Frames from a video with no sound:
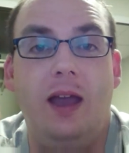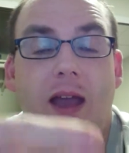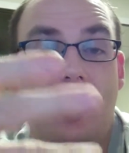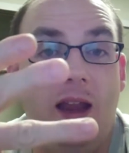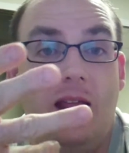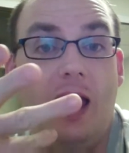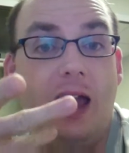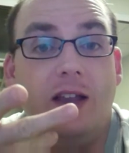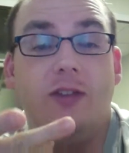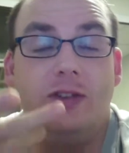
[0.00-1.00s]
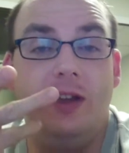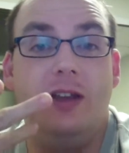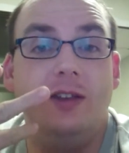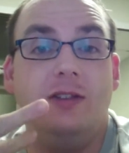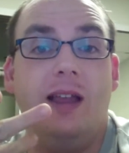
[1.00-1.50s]
and and I can see in
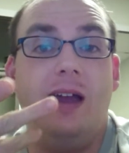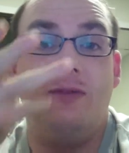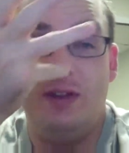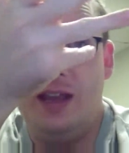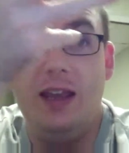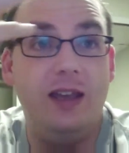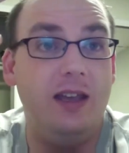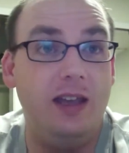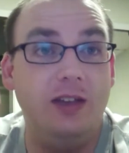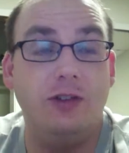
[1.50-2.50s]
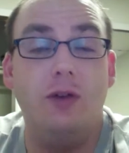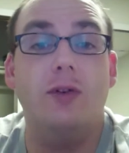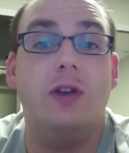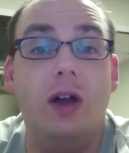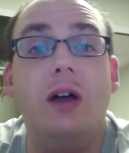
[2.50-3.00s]
his life that he he has
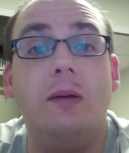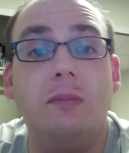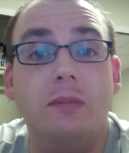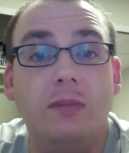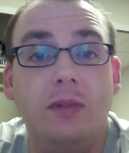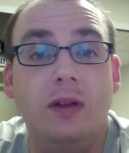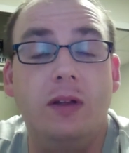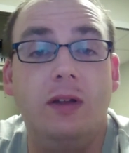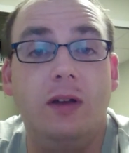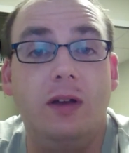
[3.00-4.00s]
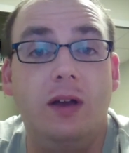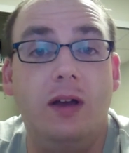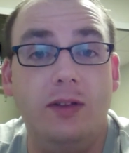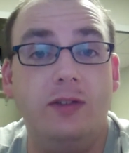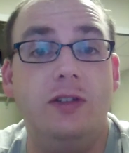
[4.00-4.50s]
overcome
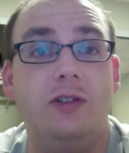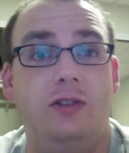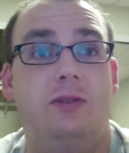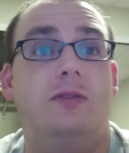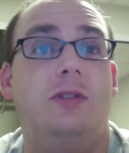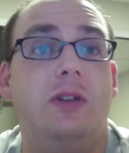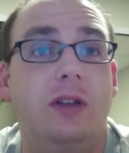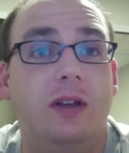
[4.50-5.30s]
uh, these issues.